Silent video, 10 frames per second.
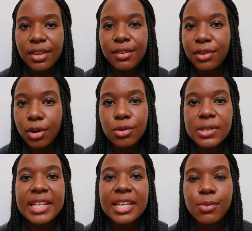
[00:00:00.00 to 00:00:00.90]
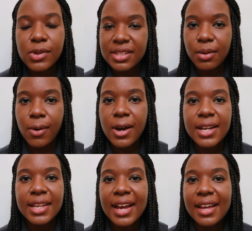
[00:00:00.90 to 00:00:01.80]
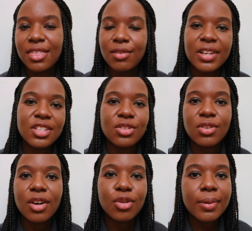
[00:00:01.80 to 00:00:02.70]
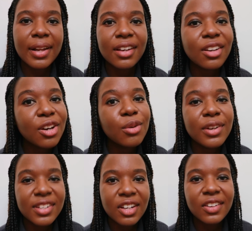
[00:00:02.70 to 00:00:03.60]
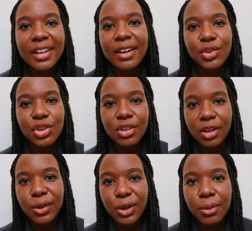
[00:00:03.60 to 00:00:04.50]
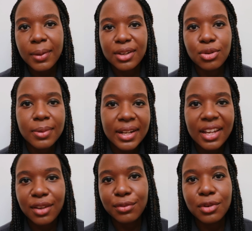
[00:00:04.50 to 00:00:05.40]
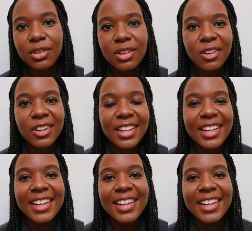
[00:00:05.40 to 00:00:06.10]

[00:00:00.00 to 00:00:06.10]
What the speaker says: if the whole team was at work and the registrar would be like, oh, we're done now, you can go home, and it will be like 4 o'clock,